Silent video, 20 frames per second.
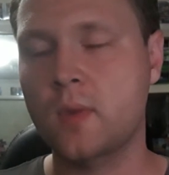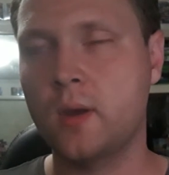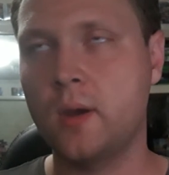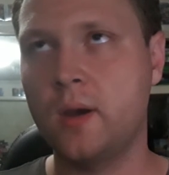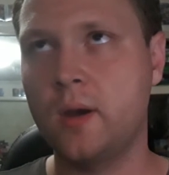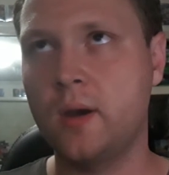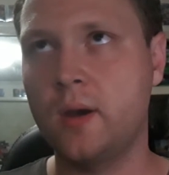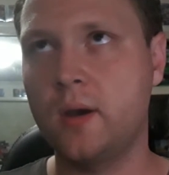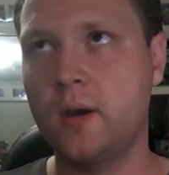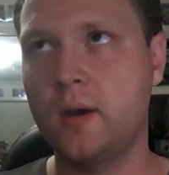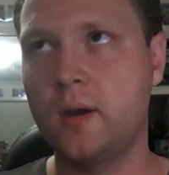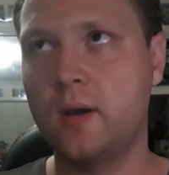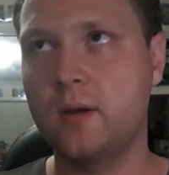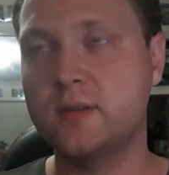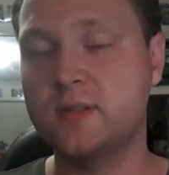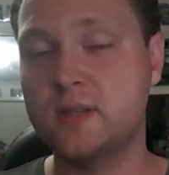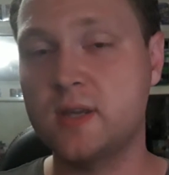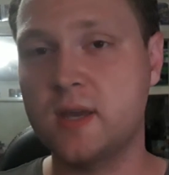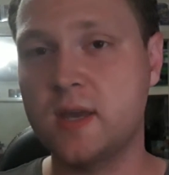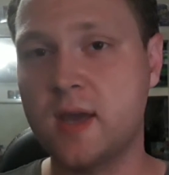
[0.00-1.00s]

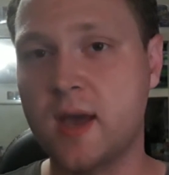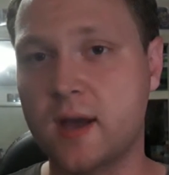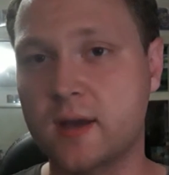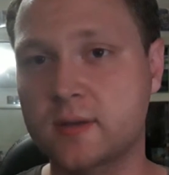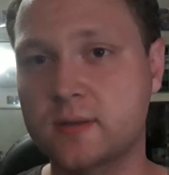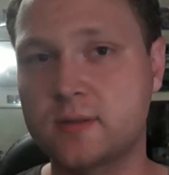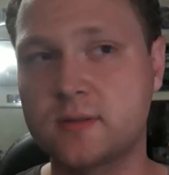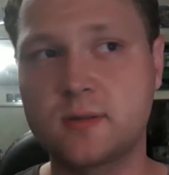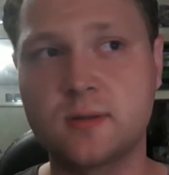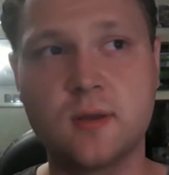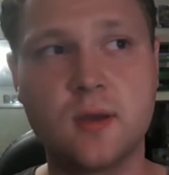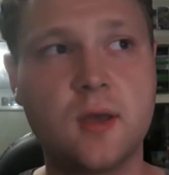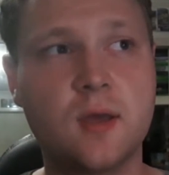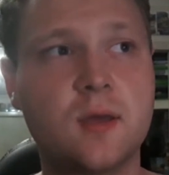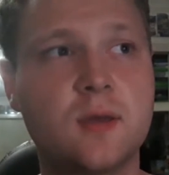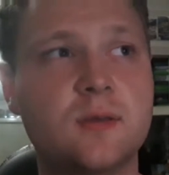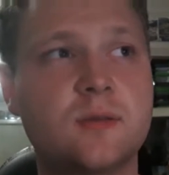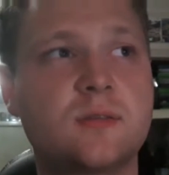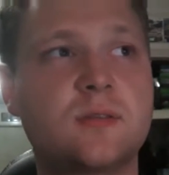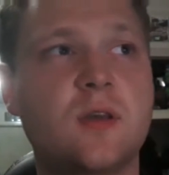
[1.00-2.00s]
CEX.
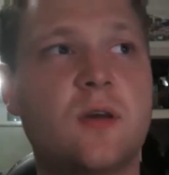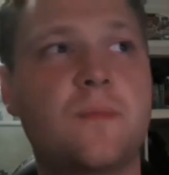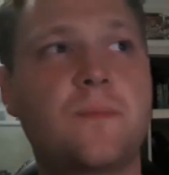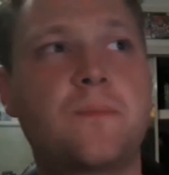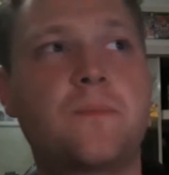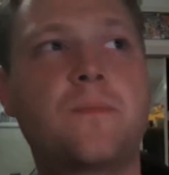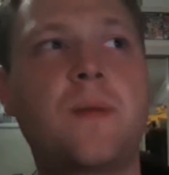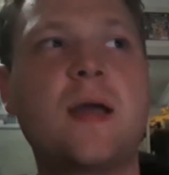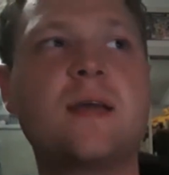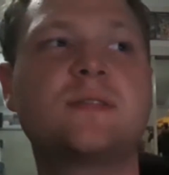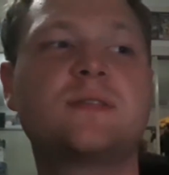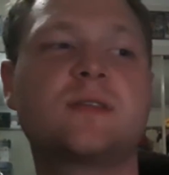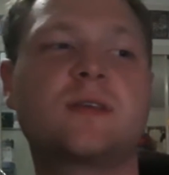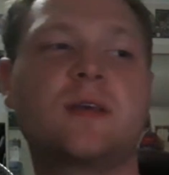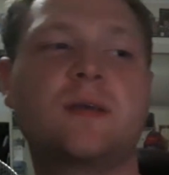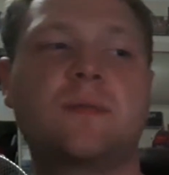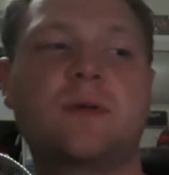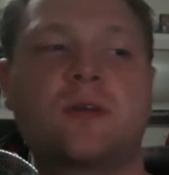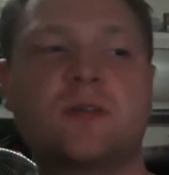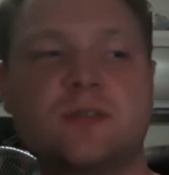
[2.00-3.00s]
So
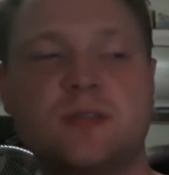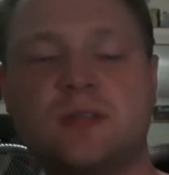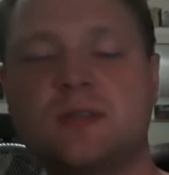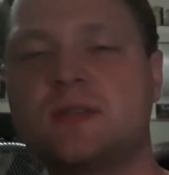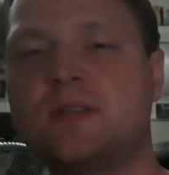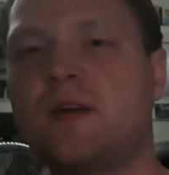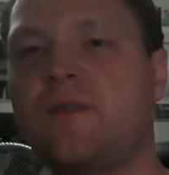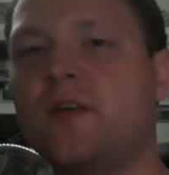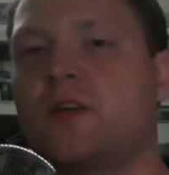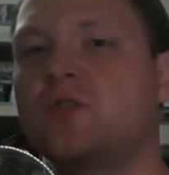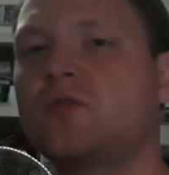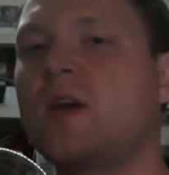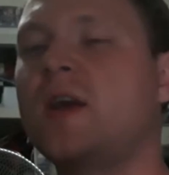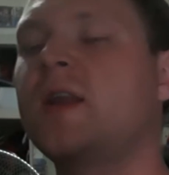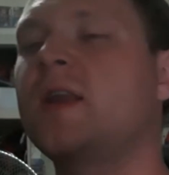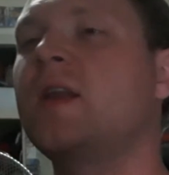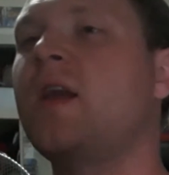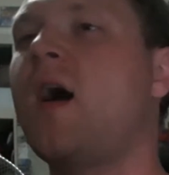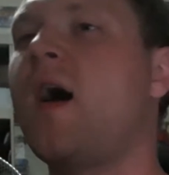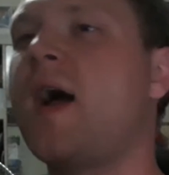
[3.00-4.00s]
basically, because of the stuff I trade
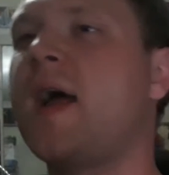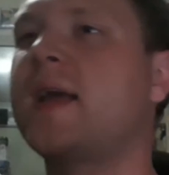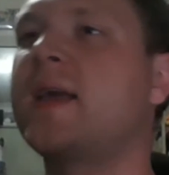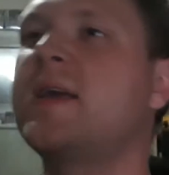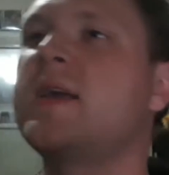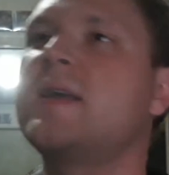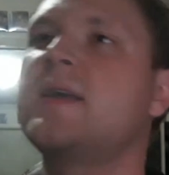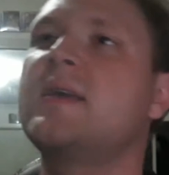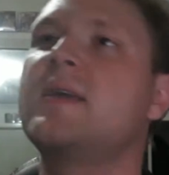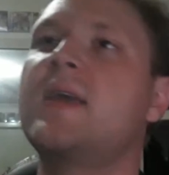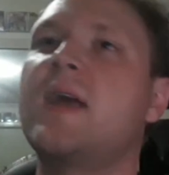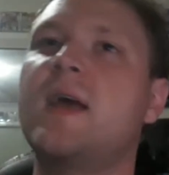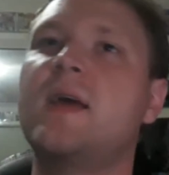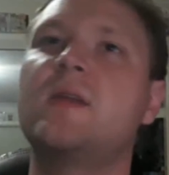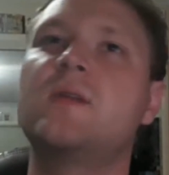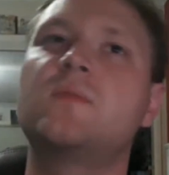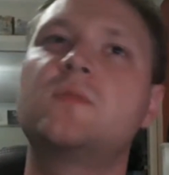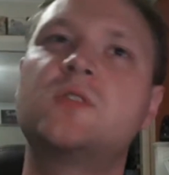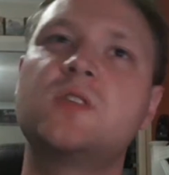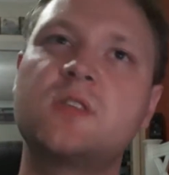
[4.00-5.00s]
in, I can
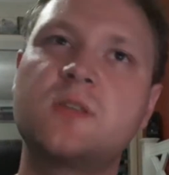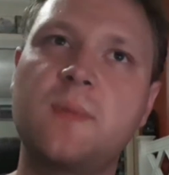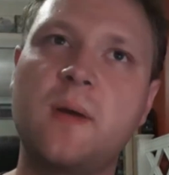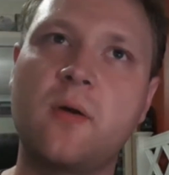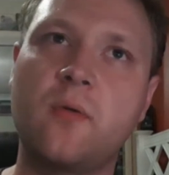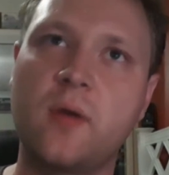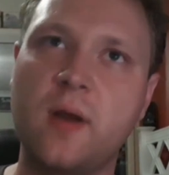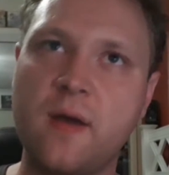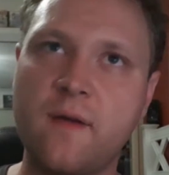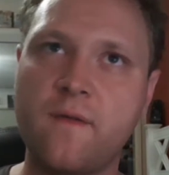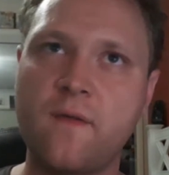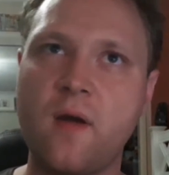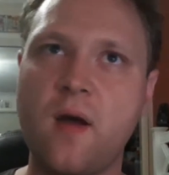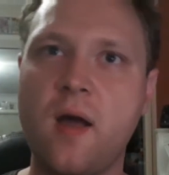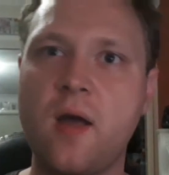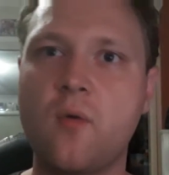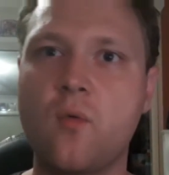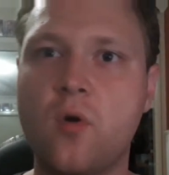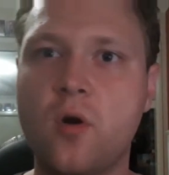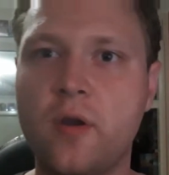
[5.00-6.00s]
get just about whatever
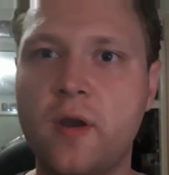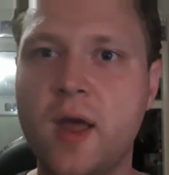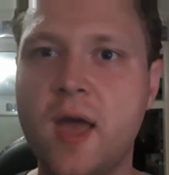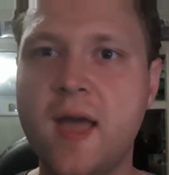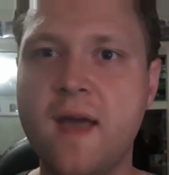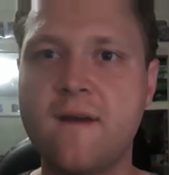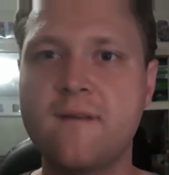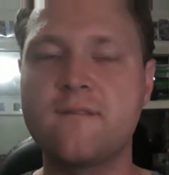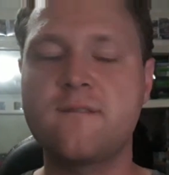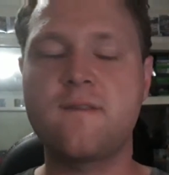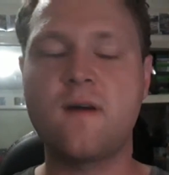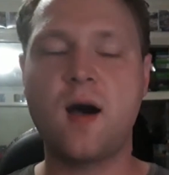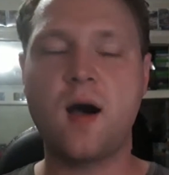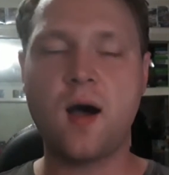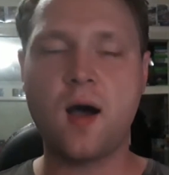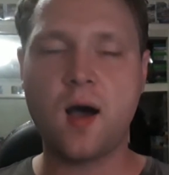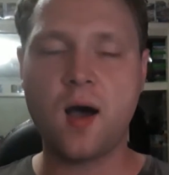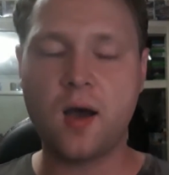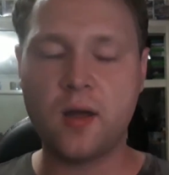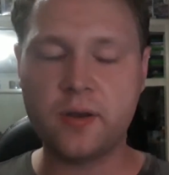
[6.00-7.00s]
I want for
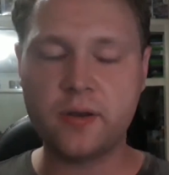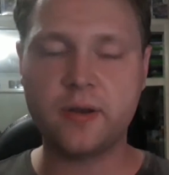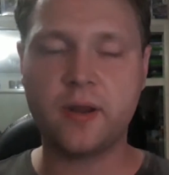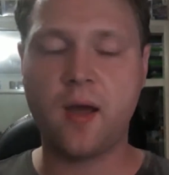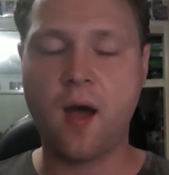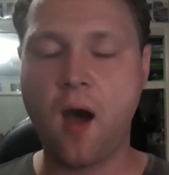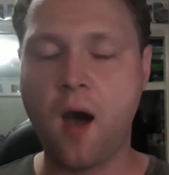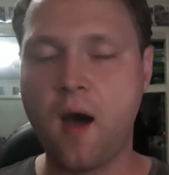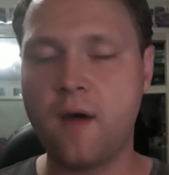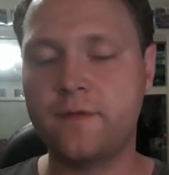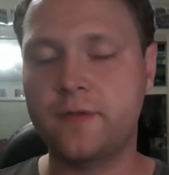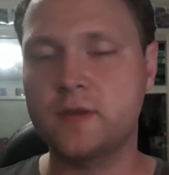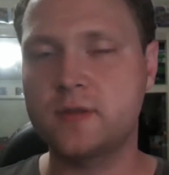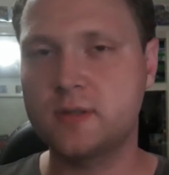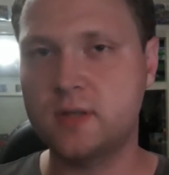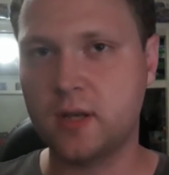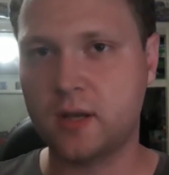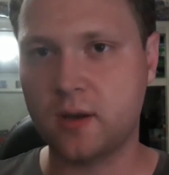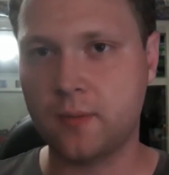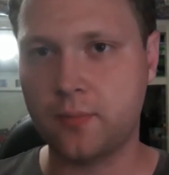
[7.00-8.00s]
under half the
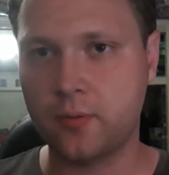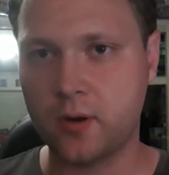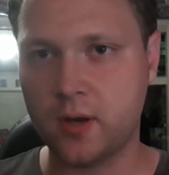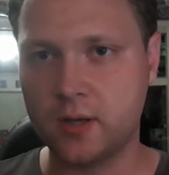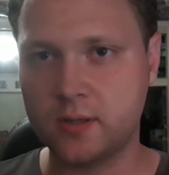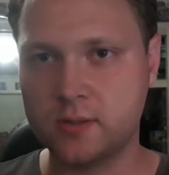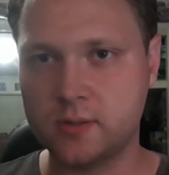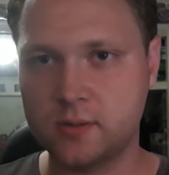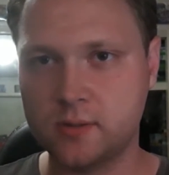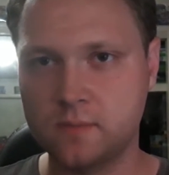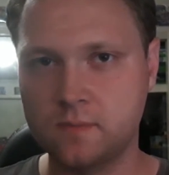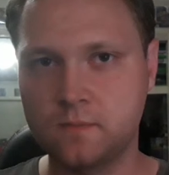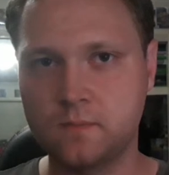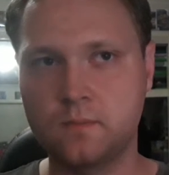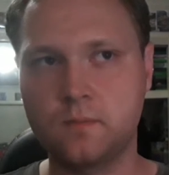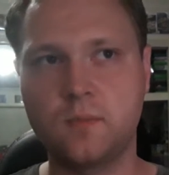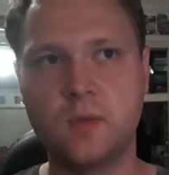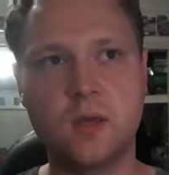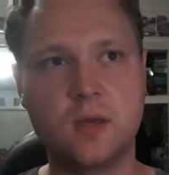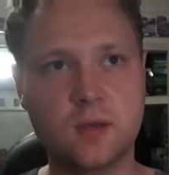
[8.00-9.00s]
sticker price
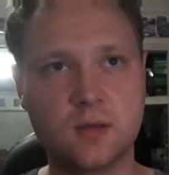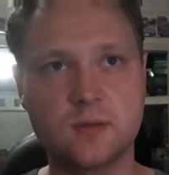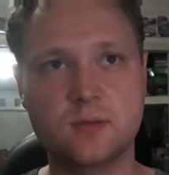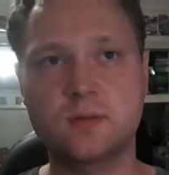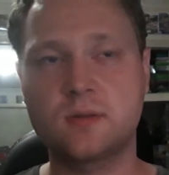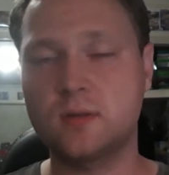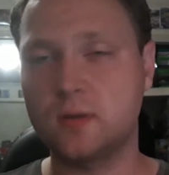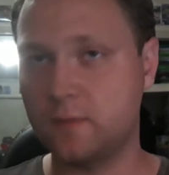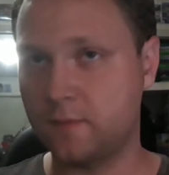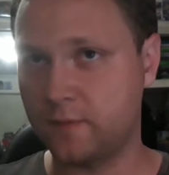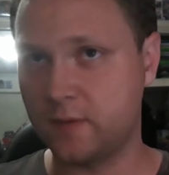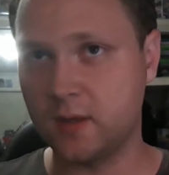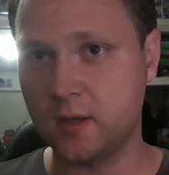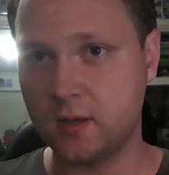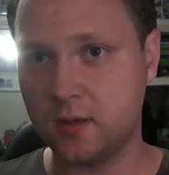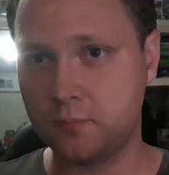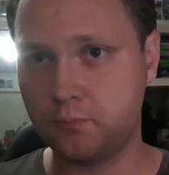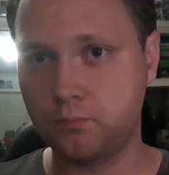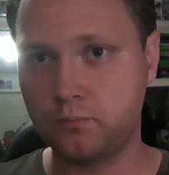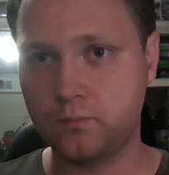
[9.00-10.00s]
because of
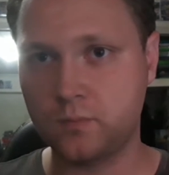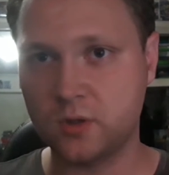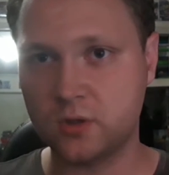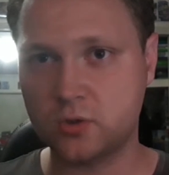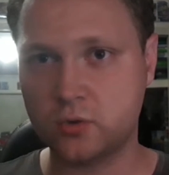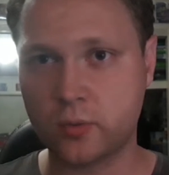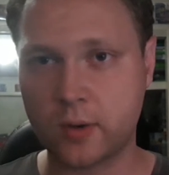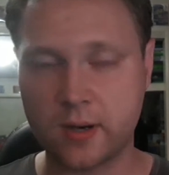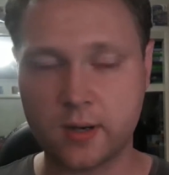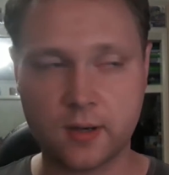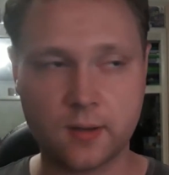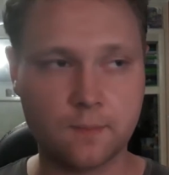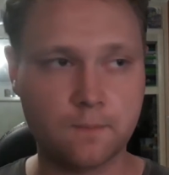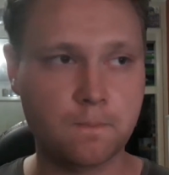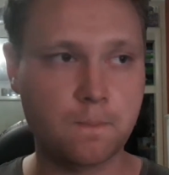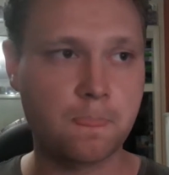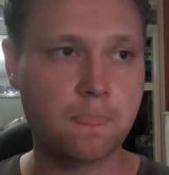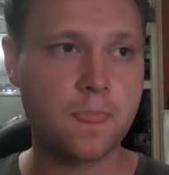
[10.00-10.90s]
the trade-in.